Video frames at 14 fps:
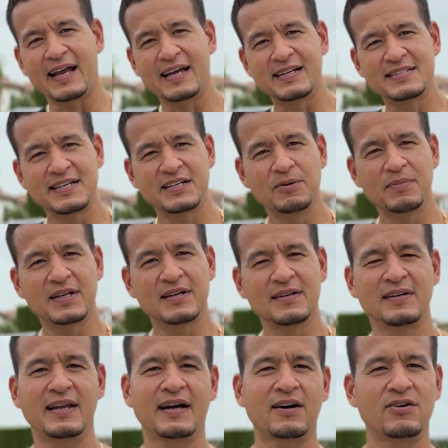kind of stay in the middle,
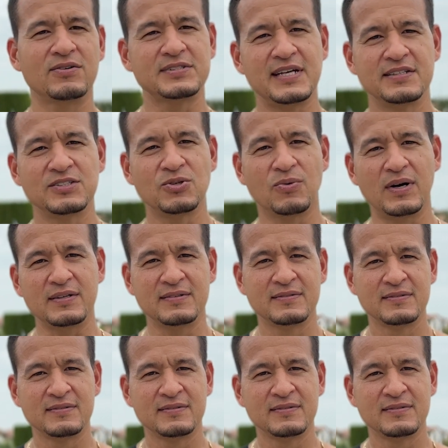like around 10:1.